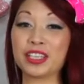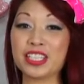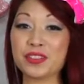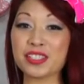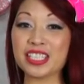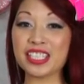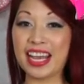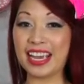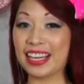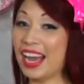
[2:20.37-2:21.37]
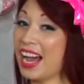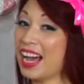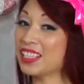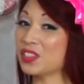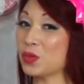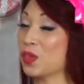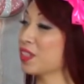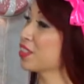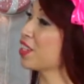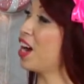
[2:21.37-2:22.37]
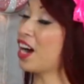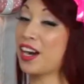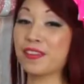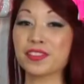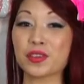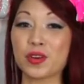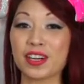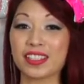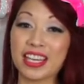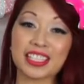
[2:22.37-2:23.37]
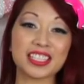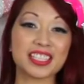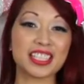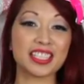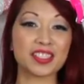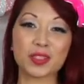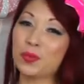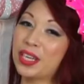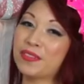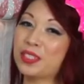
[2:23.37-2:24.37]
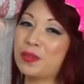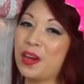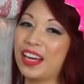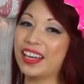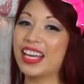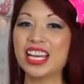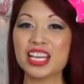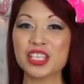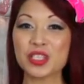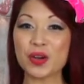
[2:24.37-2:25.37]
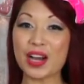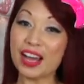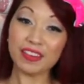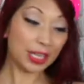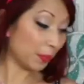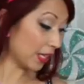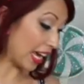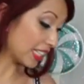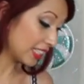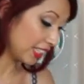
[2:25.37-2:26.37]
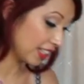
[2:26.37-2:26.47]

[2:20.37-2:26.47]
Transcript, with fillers: you can use it to hang hats or scarves or necklaces or whatever you want. So I have a couple hats